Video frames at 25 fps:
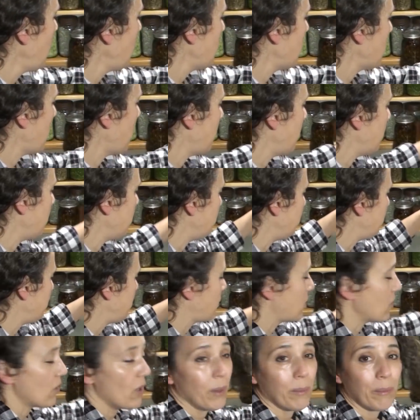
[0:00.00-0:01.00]
Um,
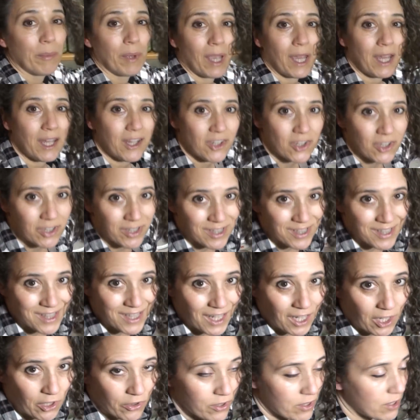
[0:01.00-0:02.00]
so I'm anxious to
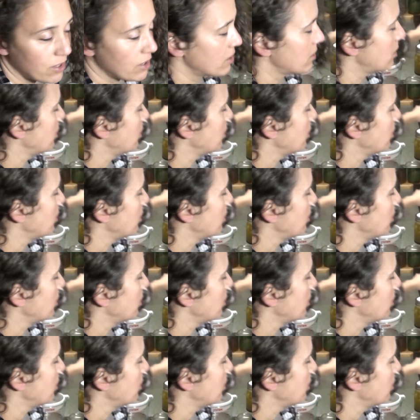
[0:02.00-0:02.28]
see how this is